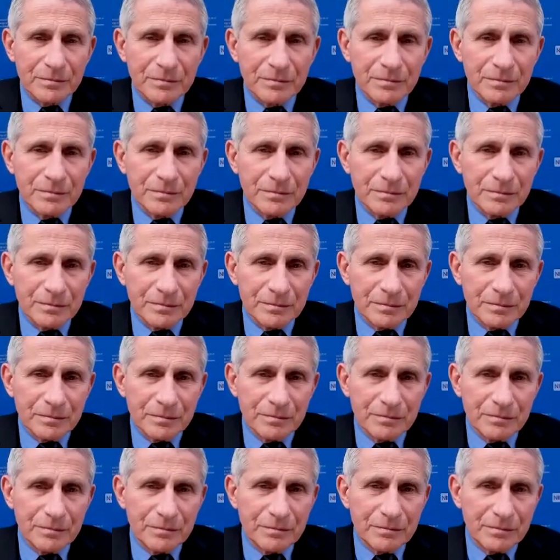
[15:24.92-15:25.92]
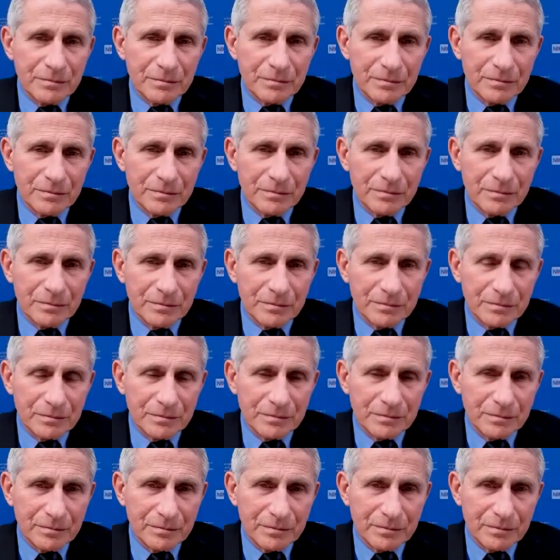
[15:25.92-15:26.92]

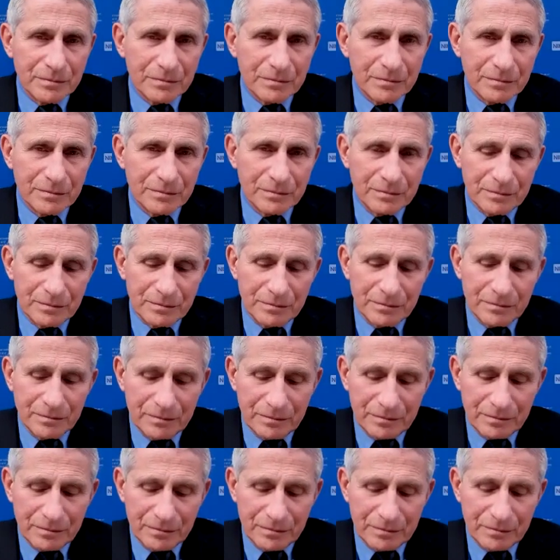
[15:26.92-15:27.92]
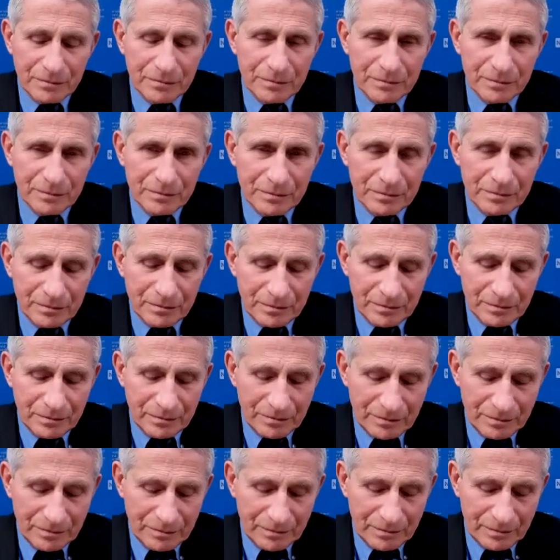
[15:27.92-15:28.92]

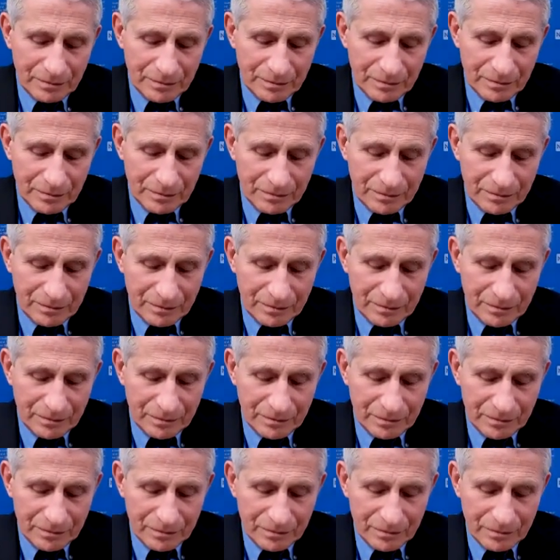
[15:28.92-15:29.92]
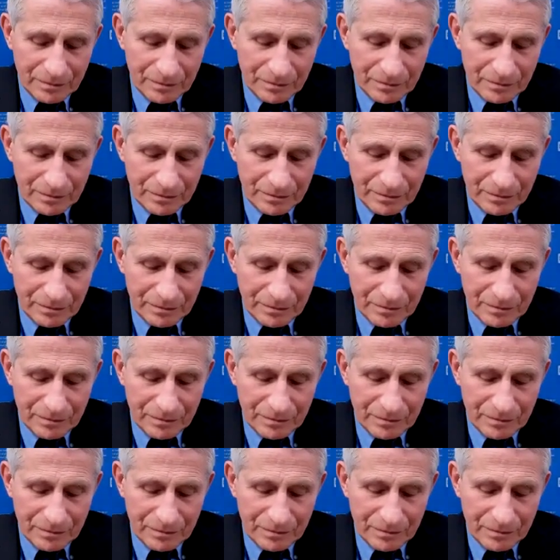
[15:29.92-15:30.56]
No words are spoken by the person on screen.